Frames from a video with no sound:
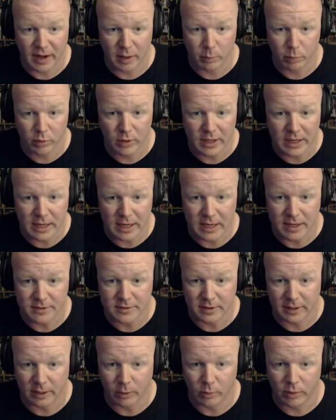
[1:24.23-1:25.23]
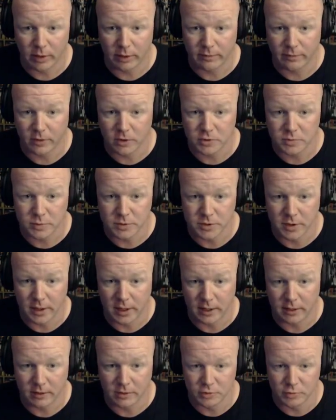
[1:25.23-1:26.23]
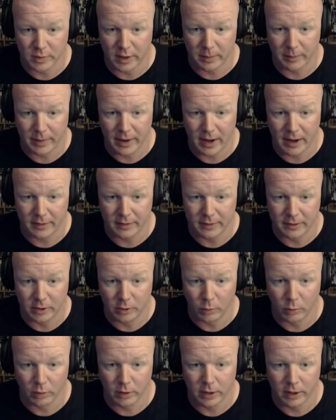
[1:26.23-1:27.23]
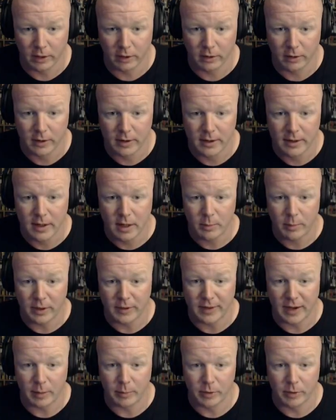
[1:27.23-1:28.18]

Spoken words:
pretty easily. One of the first ones you can get to is right behind the door here. Pick that up. You're